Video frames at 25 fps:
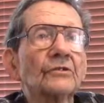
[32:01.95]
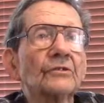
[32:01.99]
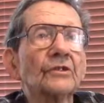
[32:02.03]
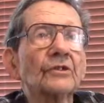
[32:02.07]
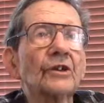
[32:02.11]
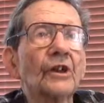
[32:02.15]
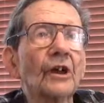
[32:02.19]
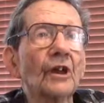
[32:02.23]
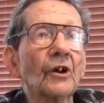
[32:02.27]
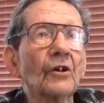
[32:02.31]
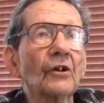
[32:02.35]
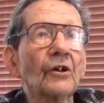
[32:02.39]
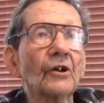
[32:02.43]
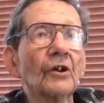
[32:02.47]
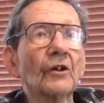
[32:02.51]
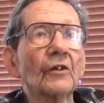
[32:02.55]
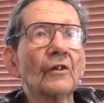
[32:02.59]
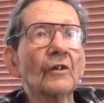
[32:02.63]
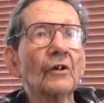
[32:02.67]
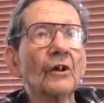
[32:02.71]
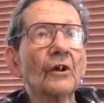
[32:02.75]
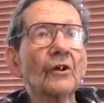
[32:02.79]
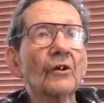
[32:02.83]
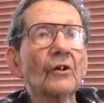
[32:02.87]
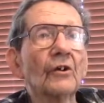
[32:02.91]
an area
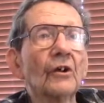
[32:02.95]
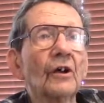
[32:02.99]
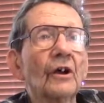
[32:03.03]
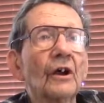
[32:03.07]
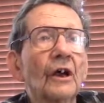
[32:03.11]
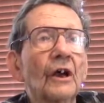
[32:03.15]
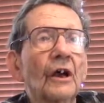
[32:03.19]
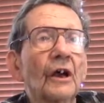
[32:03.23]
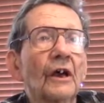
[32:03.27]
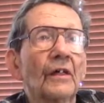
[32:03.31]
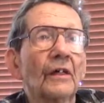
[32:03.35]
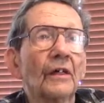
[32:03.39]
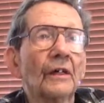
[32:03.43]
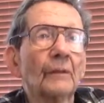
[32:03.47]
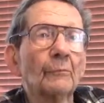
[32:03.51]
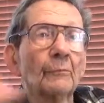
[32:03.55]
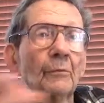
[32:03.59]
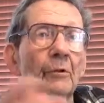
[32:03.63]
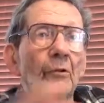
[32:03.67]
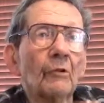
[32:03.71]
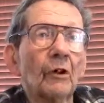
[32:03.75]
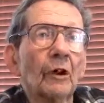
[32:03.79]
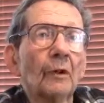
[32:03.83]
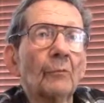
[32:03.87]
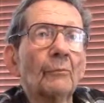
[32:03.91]
there, and then
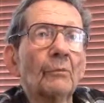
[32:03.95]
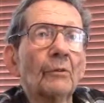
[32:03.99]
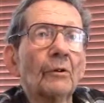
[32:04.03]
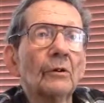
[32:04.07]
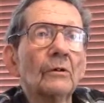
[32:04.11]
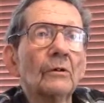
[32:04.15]
right,